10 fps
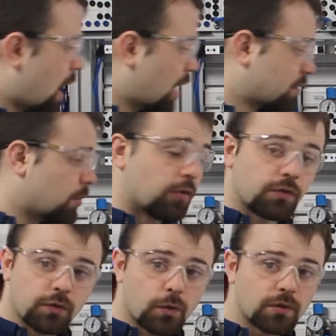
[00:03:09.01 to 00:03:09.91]
As it
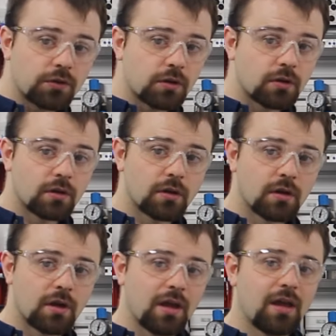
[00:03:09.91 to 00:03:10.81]
moves forward,
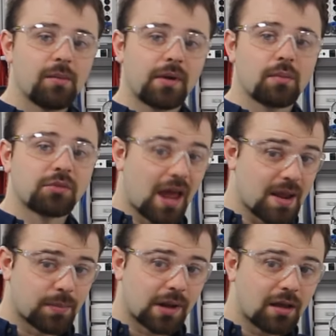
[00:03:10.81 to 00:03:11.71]
it becomes A+